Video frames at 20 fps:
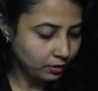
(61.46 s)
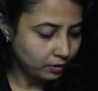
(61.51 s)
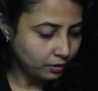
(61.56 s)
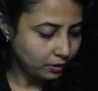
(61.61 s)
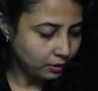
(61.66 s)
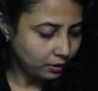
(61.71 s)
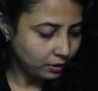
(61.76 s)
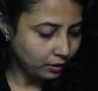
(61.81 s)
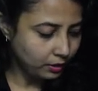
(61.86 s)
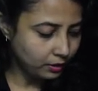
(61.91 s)

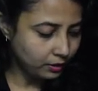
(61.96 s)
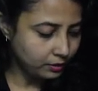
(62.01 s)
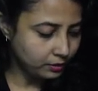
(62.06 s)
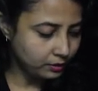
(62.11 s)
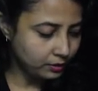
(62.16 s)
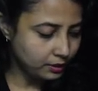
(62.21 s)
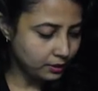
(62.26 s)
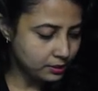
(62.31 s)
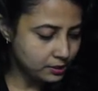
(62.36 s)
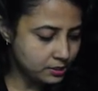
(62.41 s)
In
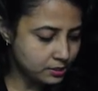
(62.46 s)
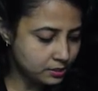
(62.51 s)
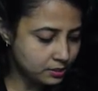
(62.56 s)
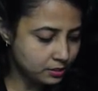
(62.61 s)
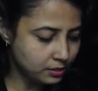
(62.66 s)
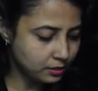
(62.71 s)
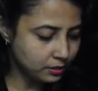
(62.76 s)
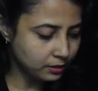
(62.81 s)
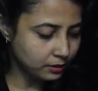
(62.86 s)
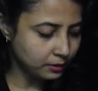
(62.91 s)
this
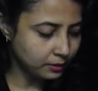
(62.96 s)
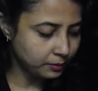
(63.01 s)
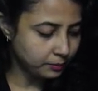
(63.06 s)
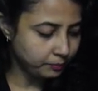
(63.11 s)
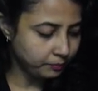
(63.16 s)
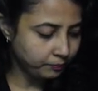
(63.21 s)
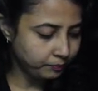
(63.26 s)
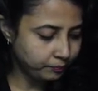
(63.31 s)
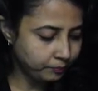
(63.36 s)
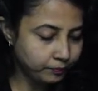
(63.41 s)

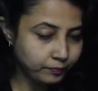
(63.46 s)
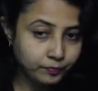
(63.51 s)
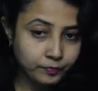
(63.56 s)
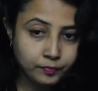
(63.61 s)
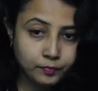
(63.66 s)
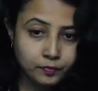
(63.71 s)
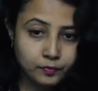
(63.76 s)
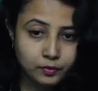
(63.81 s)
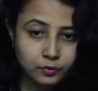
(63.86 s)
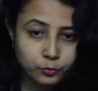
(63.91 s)
um,
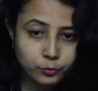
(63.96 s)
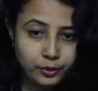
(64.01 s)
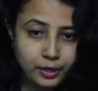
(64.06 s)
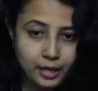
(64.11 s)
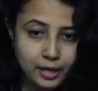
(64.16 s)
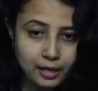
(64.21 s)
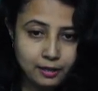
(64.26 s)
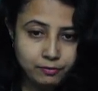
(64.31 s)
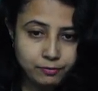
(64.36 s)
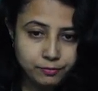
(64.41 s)
we
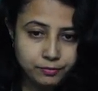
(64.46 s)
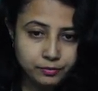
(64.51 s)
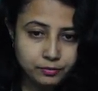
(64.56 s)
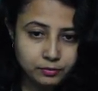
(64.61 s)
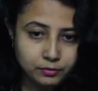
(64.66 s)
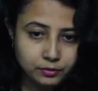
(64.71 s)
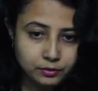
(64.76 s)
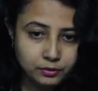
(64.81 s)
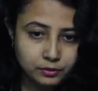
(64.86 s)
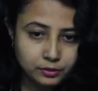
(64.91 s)
have
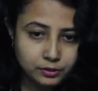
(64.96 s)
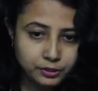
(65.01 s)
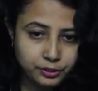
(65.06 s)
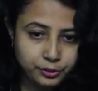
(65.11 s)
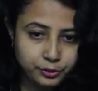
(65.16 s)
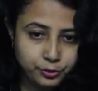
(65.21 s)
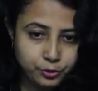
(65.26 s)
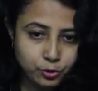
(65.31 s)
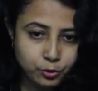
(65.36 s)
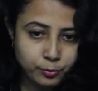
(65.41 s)

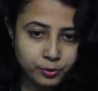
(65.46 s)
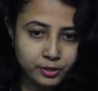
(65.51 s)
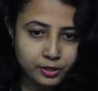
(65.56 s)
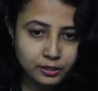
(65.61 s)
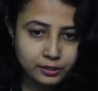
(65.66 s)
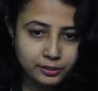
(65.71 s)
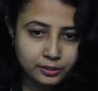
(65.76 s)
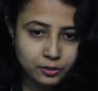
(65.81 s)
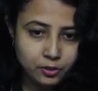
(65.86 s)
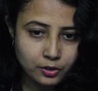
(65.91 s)
humoral
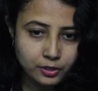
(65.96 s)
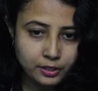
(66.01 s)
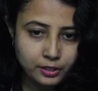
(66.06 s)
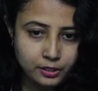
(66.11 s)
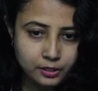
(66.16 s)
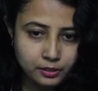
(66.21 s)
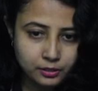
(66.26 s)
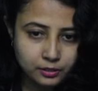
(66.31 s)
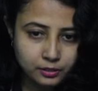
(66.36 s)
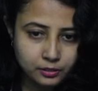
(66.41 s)

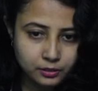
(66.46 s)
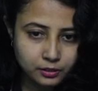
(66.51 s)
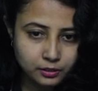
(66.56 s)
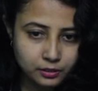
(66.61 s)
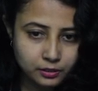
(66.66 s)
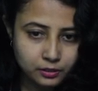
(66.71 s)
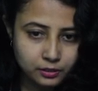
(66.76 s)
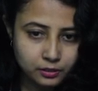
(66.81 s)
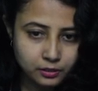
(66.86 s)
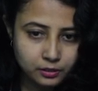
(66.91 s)
theory
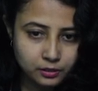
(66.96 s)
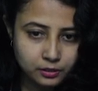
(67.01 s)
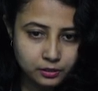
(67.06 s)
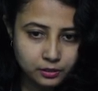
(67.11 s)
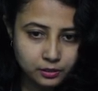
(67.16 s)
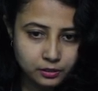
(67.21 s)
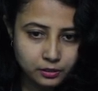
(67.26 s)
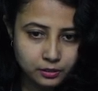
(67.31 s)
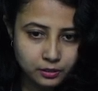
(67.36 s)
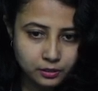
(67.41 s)

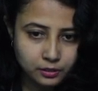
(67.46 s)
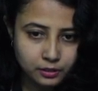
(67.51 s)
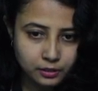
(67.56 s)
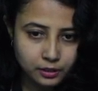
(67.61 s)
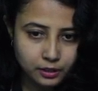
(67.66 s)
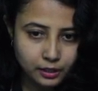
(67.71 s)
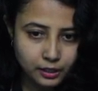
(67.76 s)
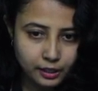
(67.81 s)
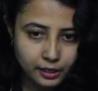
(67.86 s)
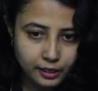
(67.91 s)

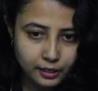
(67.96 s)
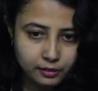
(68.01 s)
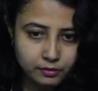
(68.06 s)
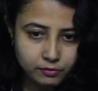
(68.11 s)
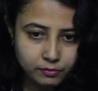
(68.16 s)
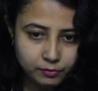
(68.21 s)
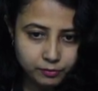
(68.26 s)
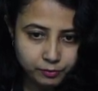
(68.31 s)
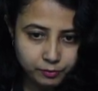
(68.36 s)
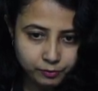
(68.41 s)
and
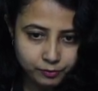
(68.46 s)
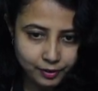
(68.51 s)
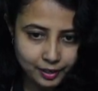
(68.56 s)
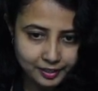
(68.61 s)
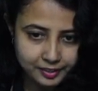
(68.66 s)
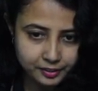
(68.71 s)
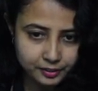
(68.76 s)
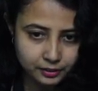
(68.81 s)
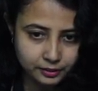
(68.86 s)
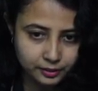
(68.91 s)

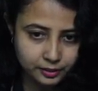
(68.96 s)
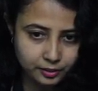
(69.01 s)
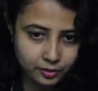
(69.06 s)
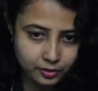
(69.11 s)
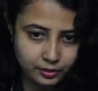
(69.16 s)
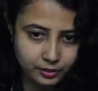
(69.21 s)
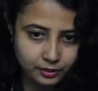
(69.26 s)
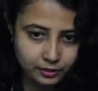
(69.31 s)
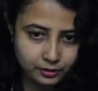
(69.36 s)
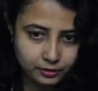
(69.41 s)
vital
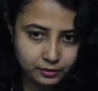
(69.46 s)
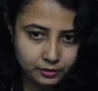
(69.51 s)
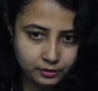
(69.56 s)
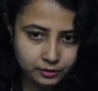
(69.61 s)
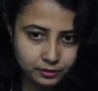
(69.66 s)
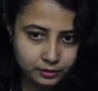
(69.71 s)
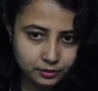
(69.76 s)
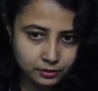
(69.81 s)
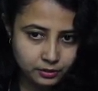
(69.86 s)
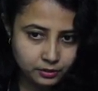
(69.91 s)
theory.
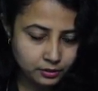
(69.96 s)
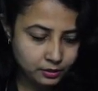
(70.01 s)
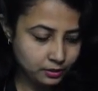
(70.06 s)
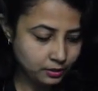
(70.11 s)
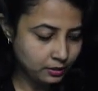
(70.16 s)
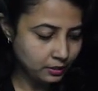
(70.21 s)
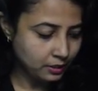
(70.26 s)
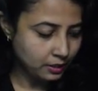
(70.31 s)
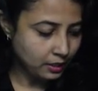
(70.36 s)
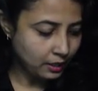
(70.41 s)

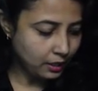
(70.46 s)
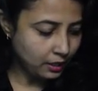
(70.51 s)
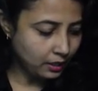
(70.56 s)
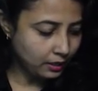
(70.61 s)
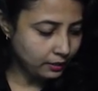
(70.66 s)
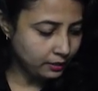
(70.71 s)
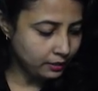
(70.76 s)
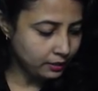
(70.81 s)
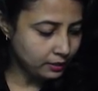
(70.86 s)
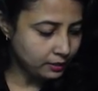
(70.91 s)

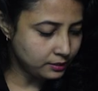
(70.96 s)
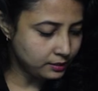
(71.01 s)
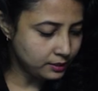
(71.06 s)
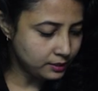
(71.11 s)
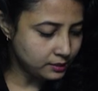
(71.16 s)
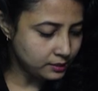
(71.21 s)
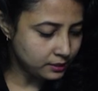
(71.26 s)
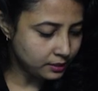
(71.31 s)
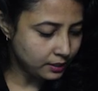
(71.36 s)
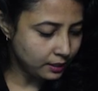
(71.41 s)
Under
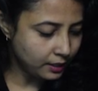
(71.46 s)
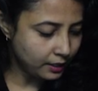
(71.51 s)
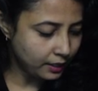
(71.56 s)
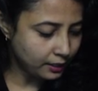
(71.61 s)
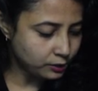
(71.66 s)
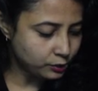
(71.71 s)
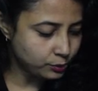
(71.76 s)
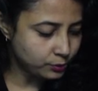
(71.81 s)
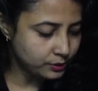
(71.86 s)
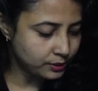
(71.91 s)
this
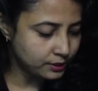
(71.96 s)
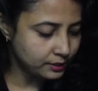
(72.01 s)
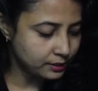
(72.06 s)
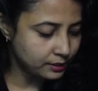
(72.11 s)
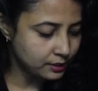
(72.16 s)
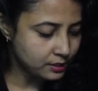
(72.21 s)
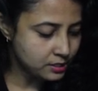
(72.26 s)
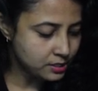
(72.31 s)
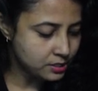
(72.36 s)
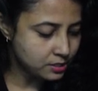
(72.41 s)

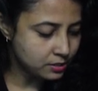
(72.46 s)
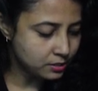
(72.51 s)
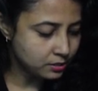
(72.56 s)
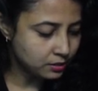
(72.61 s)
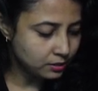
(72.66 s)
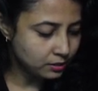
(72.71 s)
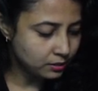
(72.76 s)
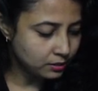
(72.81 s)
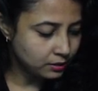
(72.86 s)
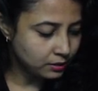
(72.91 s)
exogenous
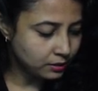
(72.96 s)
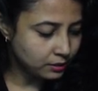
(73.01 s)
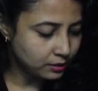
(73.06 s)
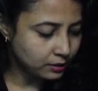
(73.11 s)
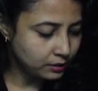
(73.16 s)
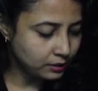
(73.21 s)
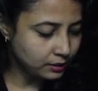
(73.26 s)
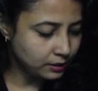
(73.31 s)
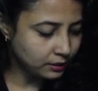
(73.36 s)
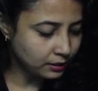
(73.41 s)

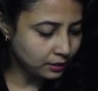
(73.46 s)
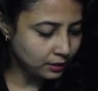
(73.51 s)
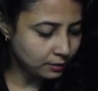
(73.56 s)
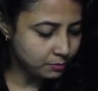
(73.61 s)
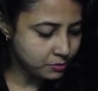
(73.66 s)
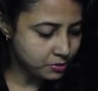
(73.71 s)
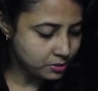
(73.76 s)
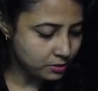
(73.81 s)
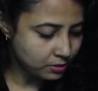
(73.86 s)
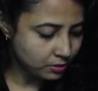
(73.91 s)
here
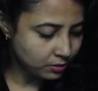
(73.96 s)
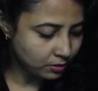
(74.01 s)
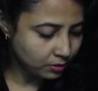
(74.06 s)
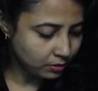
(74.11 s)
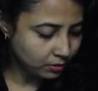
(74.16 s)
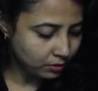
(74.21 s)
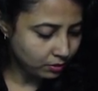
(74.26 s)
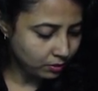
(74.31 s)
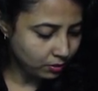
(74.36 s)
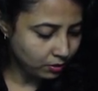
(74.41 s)
comes
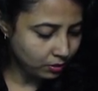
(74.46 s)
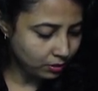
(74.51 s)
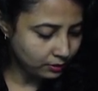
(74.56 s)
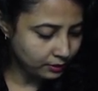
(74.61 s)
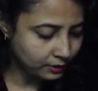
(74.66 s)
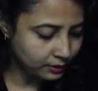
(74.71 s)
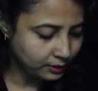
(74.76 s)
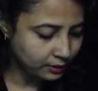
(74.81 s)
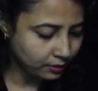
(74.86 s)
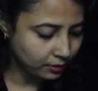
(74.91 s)
all the
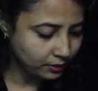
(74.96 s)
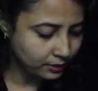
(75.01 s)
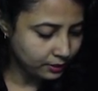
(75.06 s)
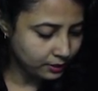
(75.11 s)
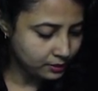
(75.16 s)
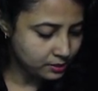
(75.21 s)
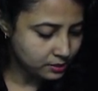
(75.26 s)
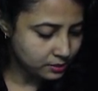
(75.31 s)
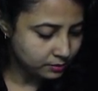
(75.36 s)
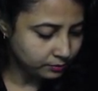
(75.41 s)
theories.